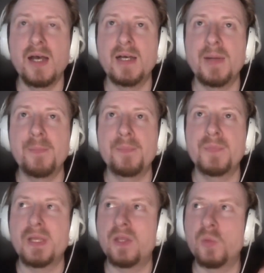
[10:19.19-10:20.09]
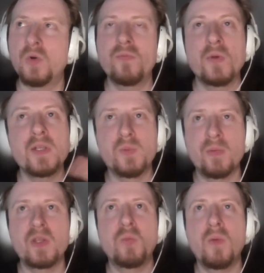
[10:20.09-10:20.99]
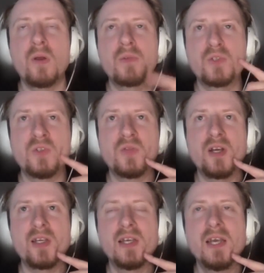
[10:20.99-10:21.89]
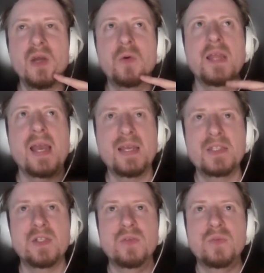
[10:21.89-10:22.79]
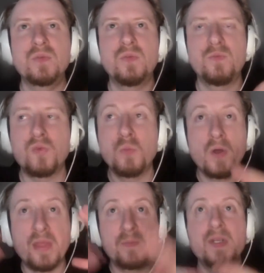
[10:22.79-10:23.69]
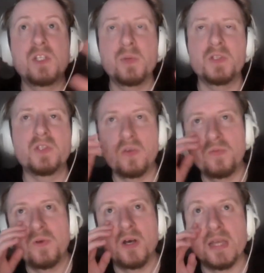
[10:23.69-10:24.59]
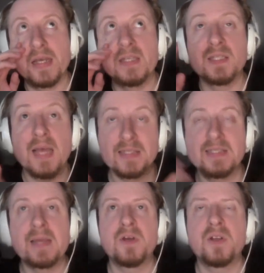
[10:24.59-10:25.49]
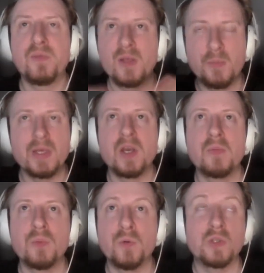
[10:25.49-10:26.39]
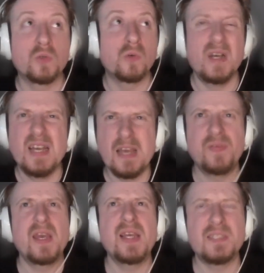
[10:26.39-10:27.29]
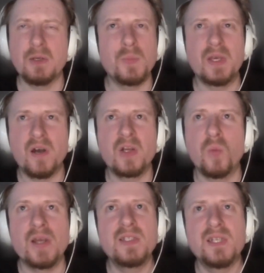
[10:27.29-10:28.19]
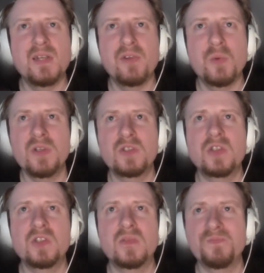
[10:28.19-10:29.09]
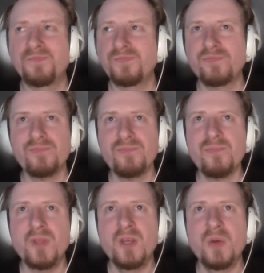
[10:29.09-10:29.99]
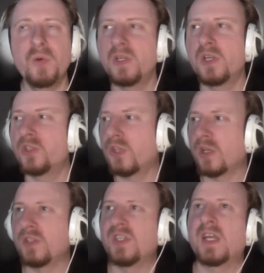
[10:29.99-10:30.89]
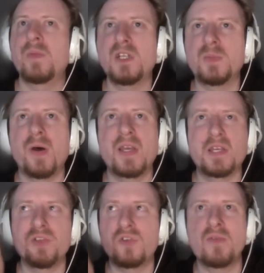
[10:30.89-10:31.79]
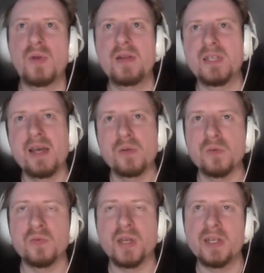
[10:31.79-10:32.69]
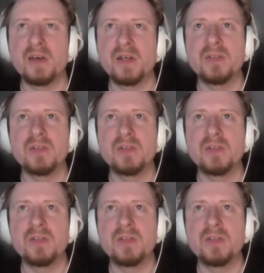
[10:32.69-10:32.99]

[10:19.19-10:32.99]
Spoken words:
The Wolverine's probably the one where I'm just sort of like, well, that isn't, from what they've been doing so far, that isn't that same kind of like big open world. Or if it is, it would be kind of wasted if it was, because well, you're just going to stick him on his bike and drive around town all fucking night.